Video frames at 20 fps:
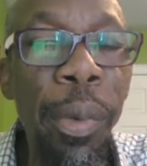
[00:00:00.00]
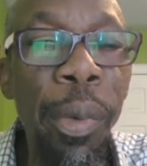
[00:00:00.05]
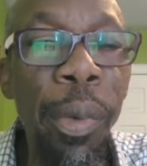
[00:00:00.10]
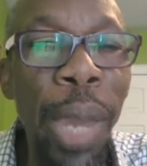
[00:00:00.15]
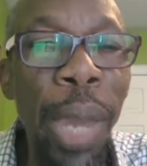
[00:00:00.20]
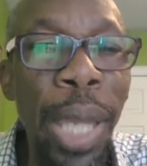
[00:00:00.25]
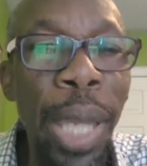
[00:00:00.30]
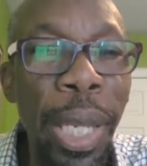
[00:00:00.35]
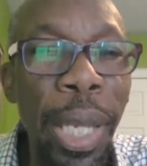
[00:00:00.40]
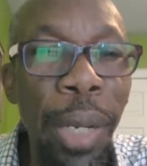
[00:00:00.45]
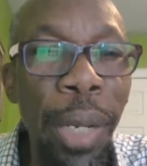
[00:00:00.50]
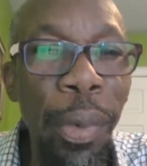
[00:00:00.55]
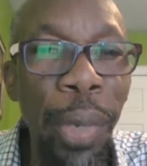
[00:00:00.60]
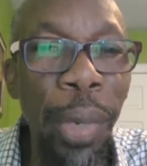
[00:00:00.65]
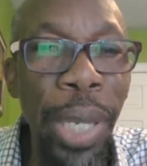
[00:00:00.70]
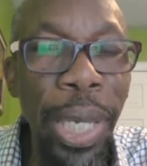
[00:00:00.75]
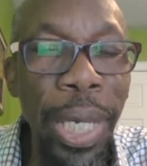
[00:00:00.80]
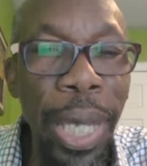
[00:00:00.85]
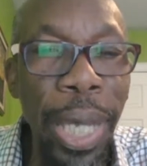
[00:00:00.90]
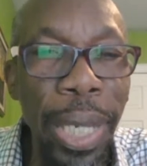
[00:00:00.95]
Ronald
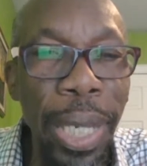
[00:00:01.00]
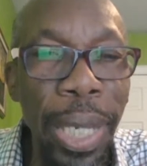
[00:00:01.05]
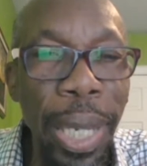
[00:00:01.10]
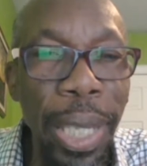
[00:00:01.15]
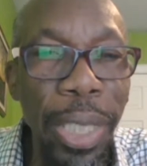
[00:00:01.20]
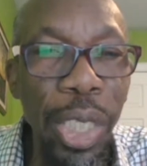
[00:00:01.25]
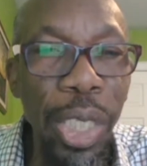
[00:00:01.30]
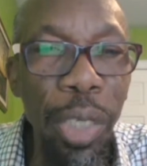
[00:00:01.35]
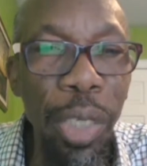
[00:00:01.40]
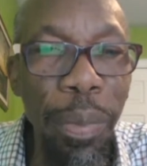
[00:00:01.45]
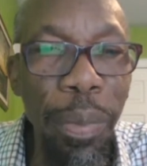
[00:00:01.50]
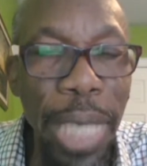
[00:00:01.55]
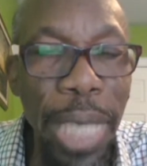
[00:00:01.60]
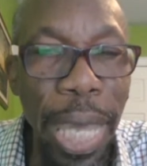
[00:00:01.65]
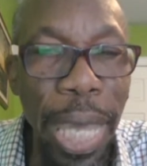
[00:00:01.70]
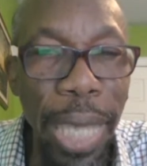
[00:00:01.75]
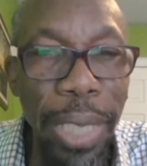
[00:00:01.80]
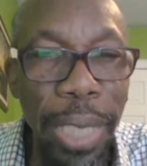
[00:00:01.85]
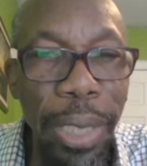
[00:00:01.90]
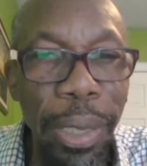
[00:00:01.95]
Reagan had
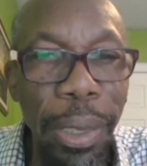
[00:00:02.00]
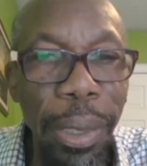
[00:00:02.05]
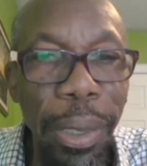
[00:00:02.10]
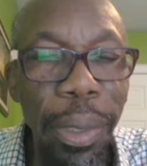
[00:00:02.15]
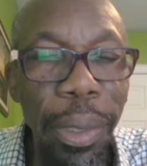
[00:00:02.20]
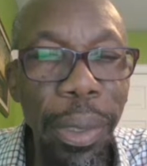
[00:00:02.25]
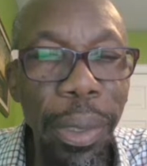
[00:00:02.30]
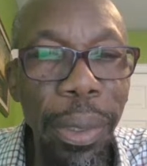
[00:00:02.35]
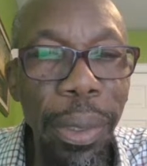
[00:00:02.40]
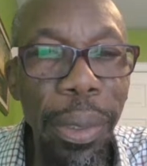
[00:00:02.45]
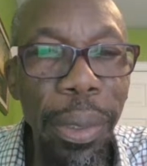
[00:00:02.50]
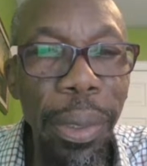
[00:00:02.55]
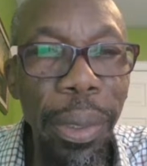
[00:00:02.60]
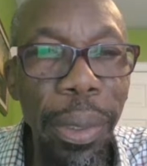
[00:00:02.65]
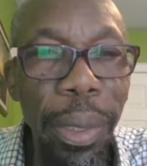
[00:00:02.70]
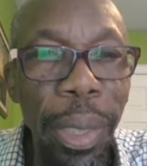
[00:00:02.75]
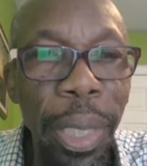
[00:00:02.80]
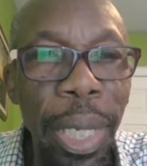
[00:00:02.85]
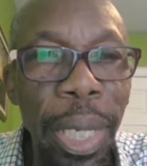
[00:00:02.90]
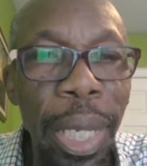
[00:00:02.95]
CBI,
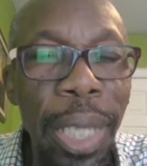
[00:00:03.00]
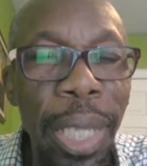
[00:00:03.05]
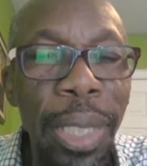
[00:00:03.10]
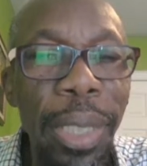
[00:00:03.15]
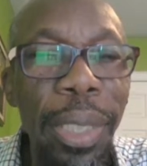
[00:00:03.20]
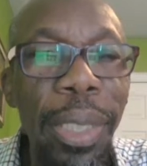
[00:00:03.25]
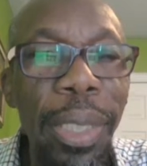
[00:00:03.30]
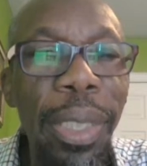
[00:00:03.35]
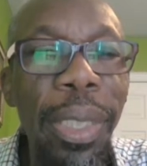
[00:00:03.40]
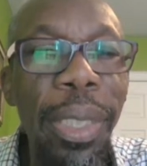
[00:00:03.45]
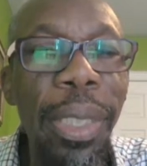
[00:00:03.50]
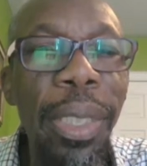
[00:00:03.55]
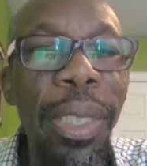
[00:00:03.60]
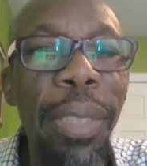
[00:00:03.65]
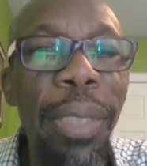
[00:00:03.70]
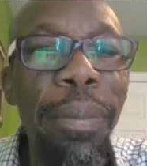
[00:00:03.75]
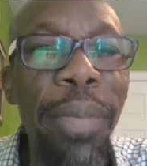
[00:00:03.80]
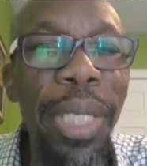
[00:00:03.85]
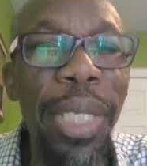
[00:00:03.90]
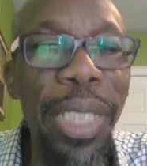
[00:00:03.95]
and
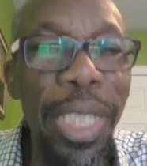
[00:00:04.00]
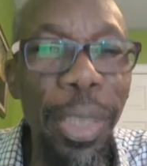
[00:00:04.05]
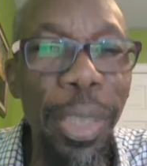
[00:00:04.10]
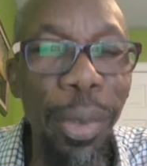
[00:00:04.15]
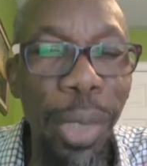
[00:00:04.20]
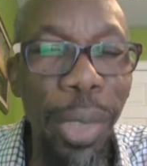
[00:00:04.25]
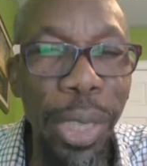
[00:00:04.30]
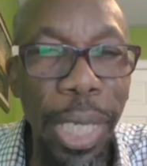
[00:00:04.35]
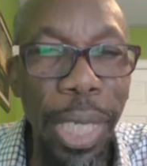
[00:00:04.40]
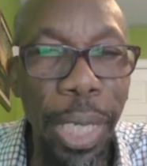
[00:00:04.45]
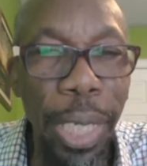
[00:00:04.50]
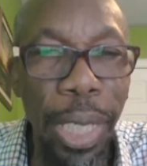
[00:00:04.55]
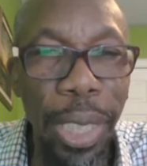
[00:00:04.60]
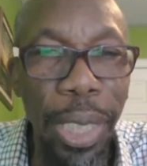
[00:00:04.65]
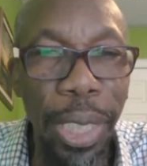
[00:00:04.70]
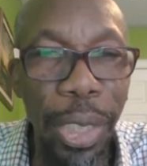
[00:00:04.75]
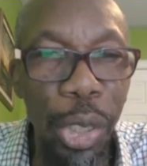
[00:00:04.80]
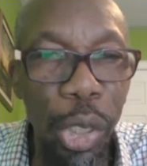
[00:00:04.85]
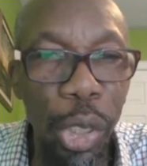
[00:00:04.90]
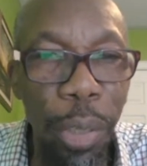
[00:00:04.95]
the meeting was held
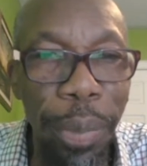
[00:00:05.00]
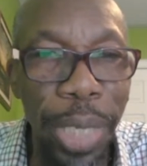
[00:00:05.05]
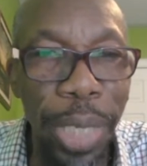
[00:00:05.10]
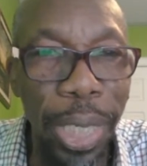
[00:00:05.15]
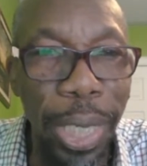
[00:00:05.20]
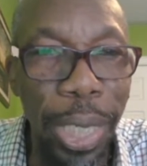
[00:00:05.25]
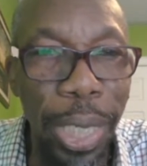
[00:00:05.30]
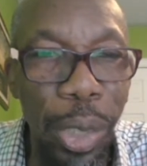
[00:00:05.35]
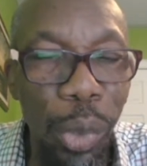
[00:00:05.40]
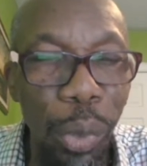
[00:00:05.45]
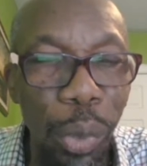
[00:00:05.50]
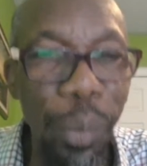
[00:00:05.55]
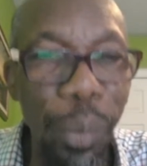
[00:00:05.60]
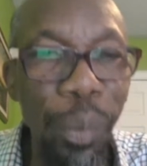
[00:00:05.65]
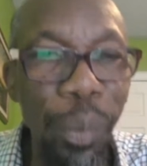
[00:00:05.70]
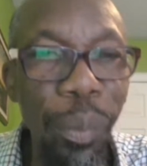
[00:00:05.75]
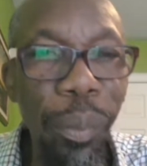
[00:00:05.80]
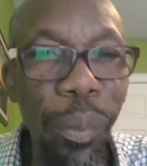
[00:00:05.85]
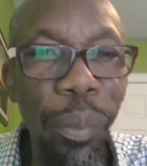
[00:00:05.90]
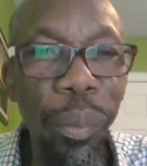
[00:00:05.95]
in Jamaica too.
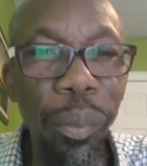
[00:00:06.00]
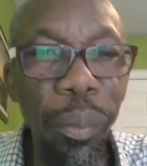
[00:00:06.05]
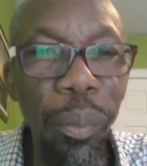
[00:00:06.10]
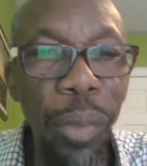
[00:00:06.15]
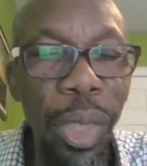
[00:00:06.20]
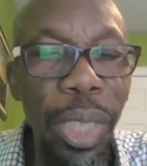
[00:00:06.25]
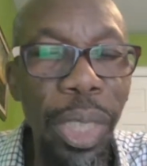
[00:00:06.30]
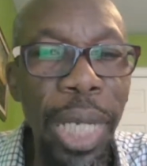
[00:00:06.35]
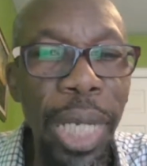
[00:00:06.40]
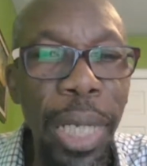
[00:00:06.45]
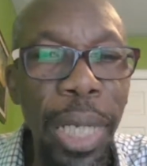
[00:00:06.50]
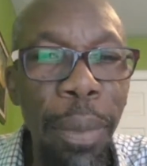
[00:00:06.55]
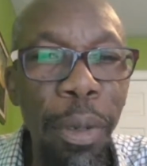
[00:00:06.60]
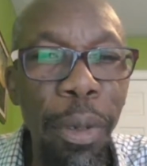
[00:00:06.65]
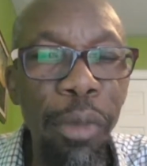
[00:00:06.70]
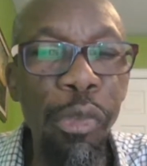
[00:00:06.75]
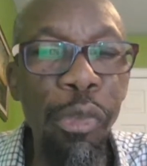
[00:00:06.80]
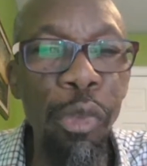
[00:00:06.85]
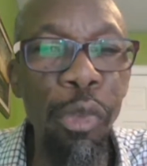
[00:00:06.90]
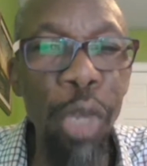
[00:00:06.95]
Talk
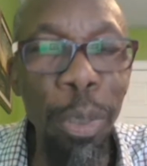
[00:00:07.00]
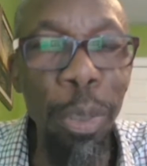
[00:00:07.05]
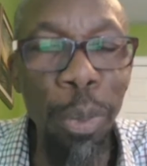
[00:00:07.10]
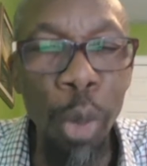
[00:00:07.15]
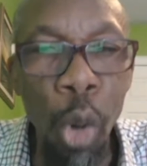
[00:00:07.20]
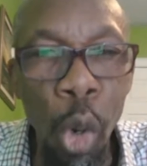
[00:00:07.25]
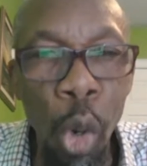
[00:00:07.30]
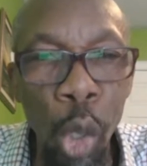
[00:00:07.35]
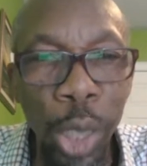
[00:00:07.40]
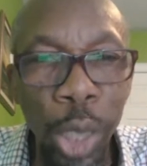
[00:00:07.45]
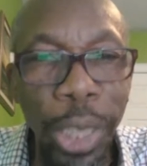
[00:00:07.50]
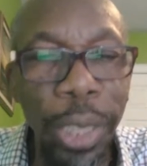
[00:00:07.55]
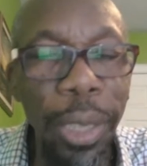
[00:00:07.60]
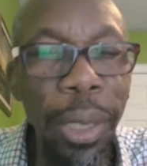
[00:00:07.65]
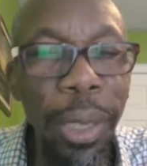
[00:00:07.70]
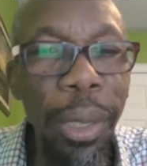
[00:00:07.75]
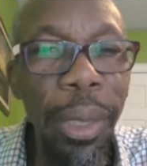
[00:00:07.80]
about Freeport